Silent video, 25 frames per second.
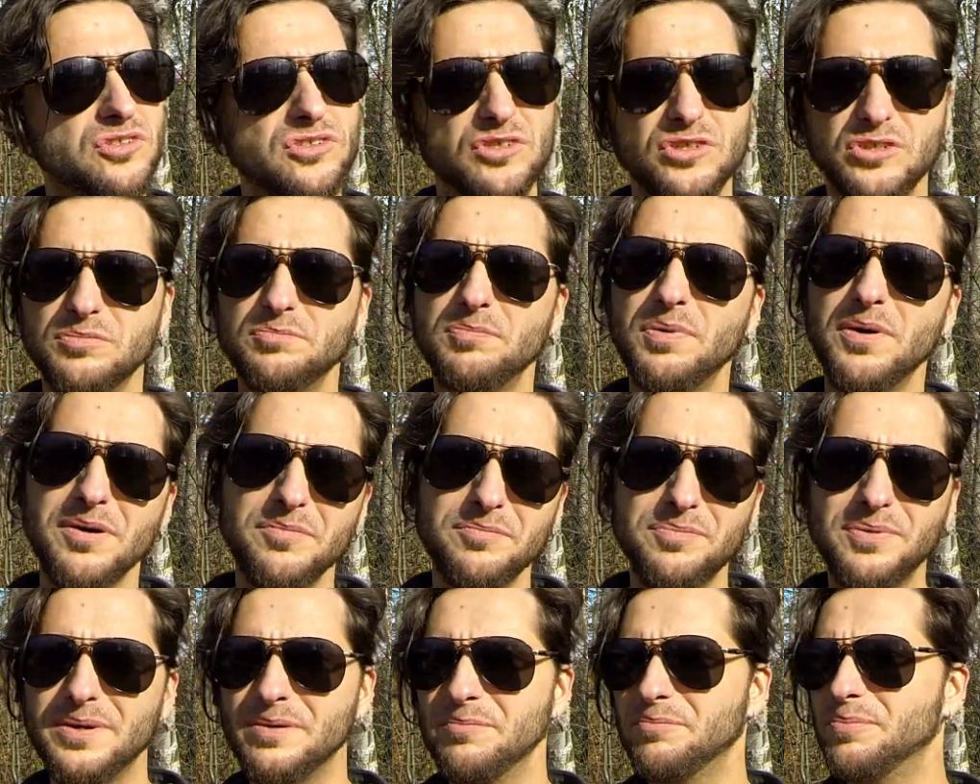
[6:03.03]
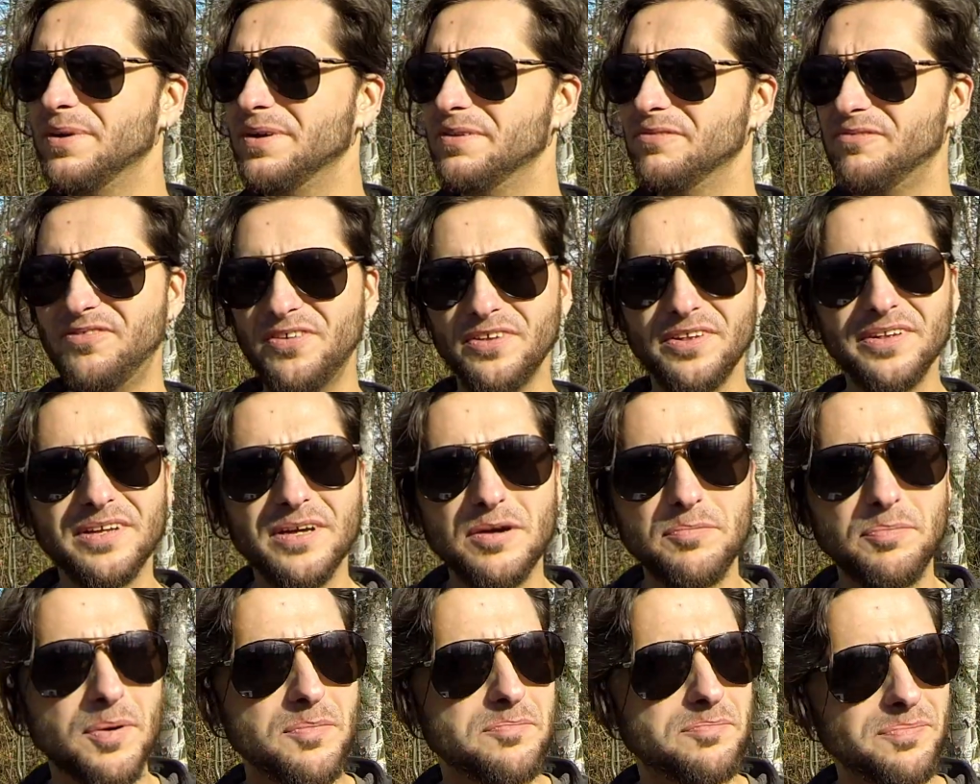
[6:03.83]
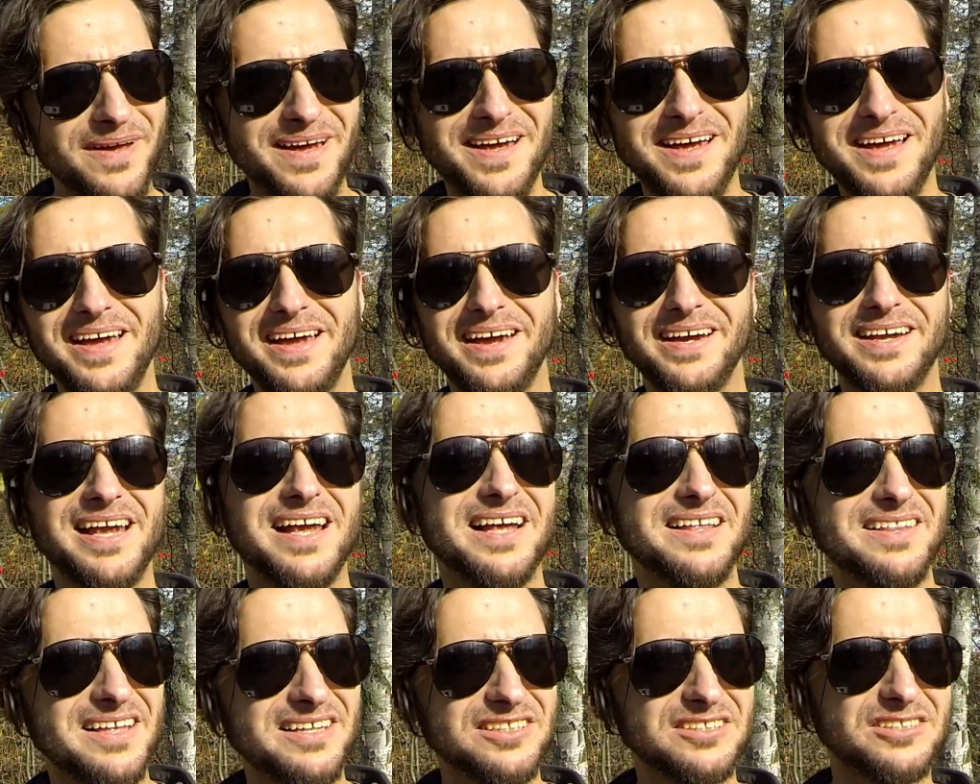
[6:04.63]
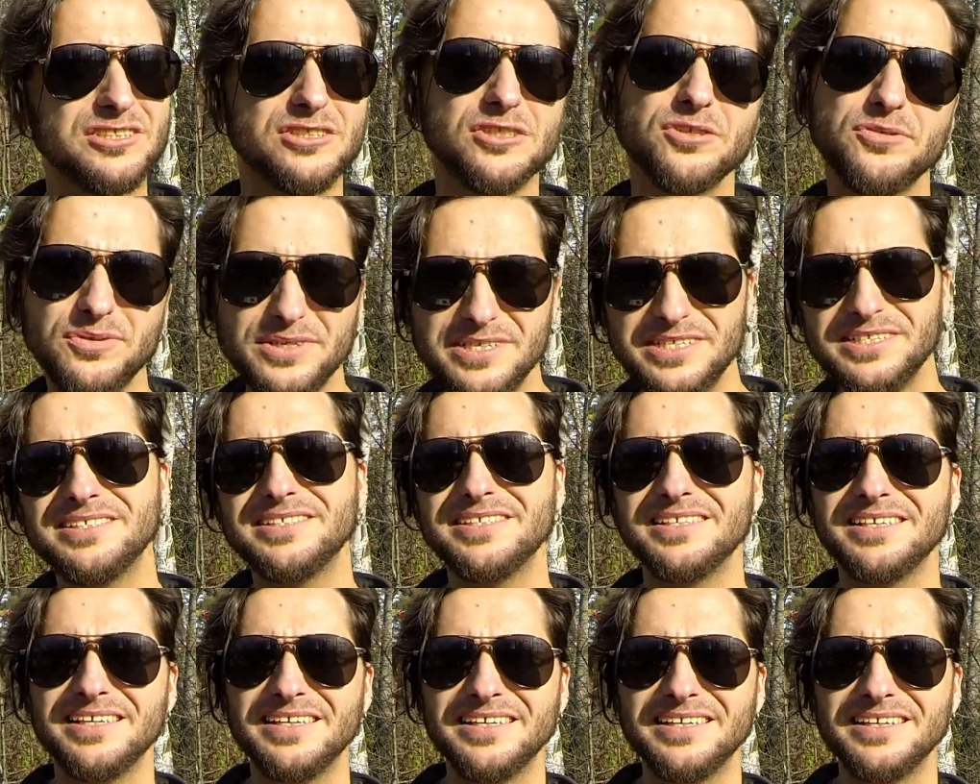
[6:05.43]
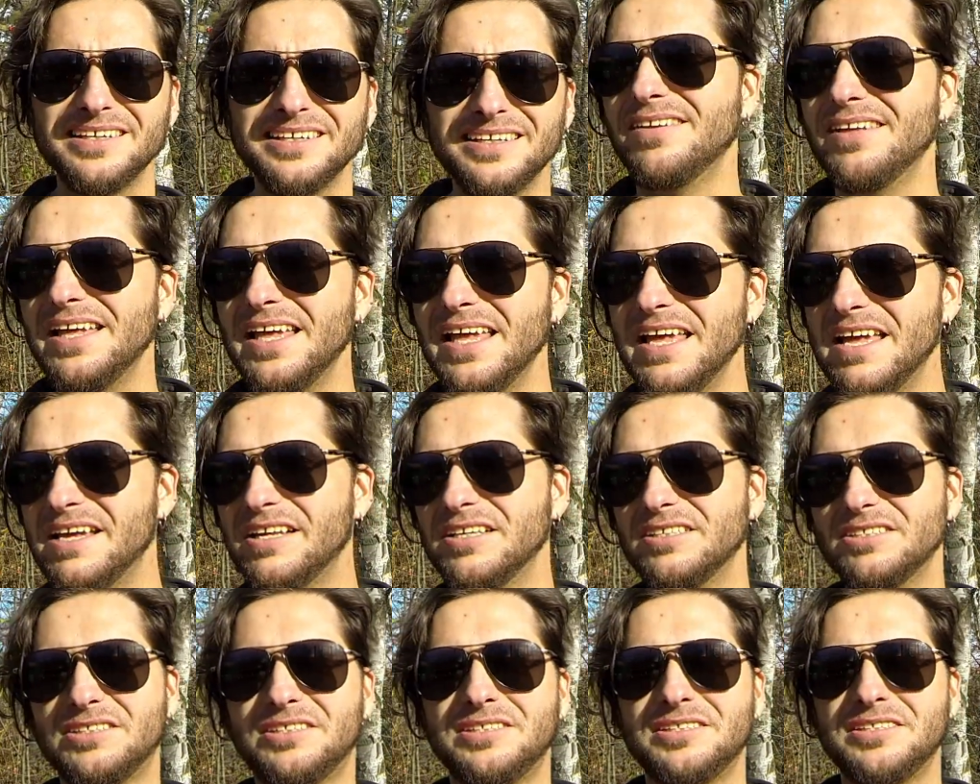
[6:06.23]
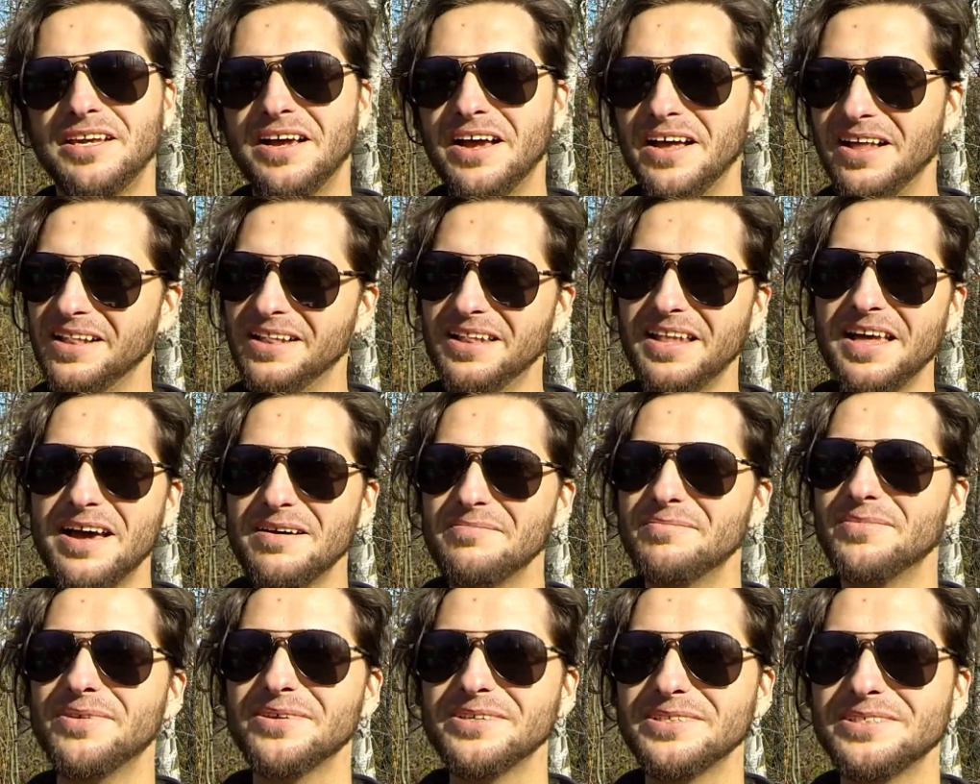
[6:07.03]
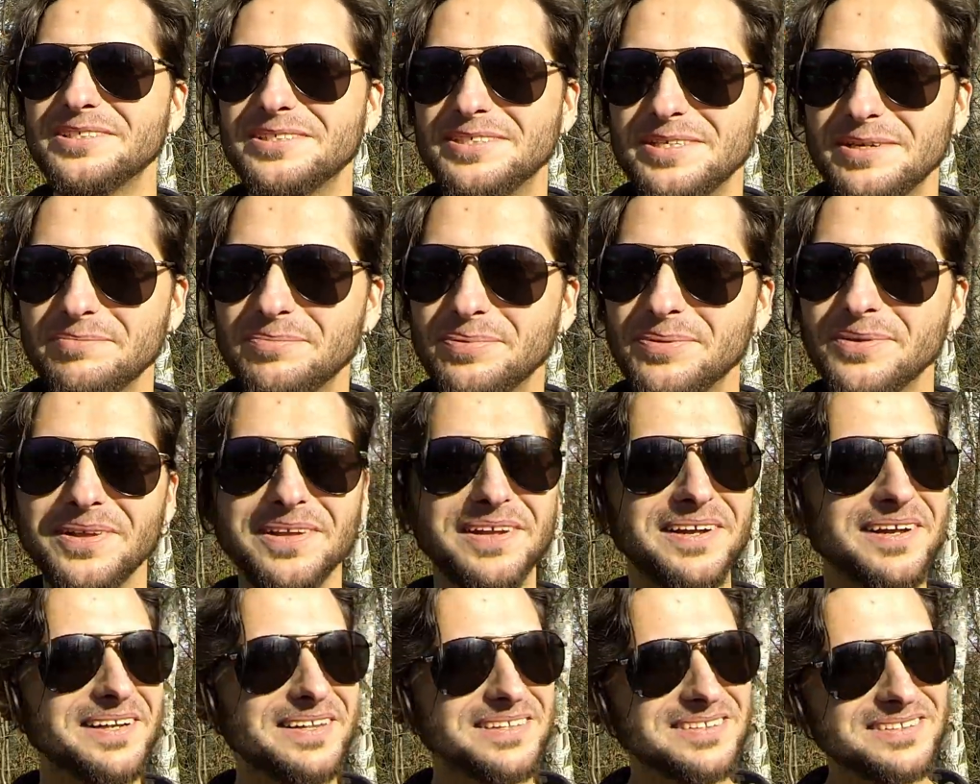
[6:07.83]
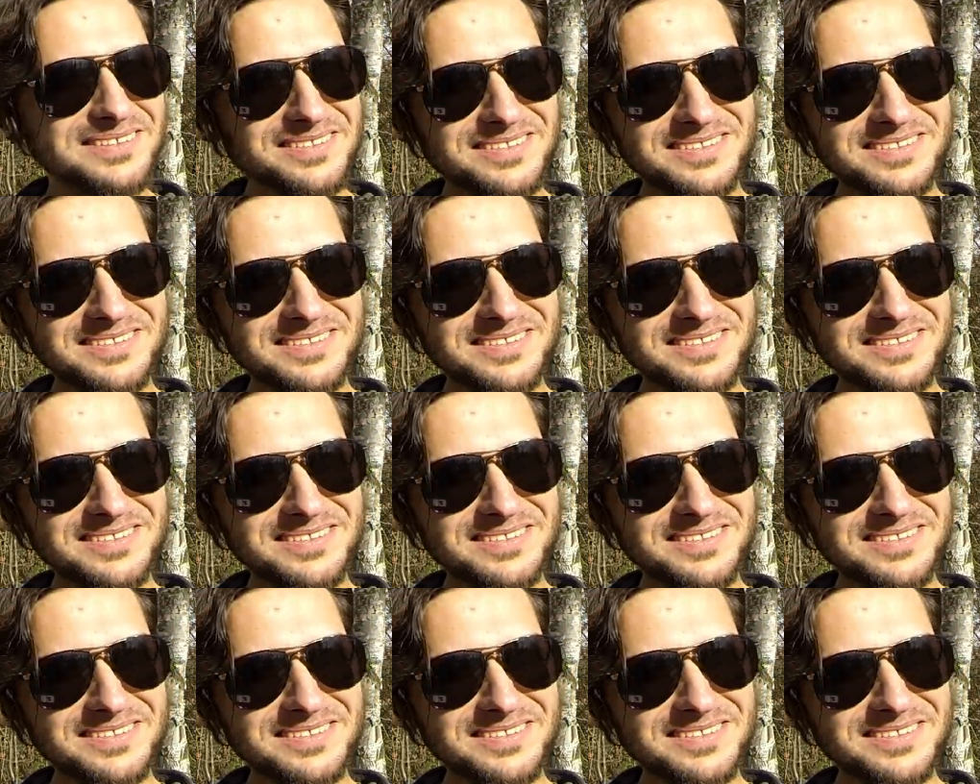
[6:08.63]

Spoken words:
to just pumping, but filling up a bag and then squeezing it is a lot more simple, and it